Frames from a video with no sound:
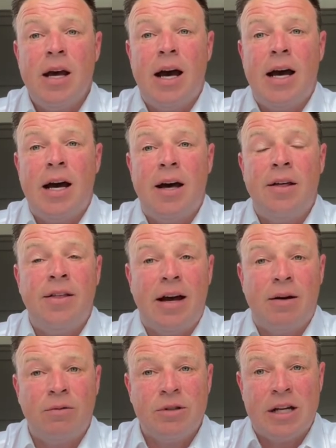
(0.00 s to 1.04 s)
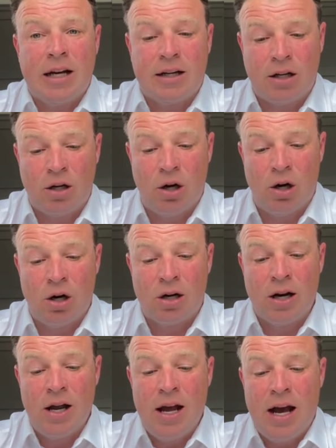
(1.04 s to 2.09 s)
That was at Cork.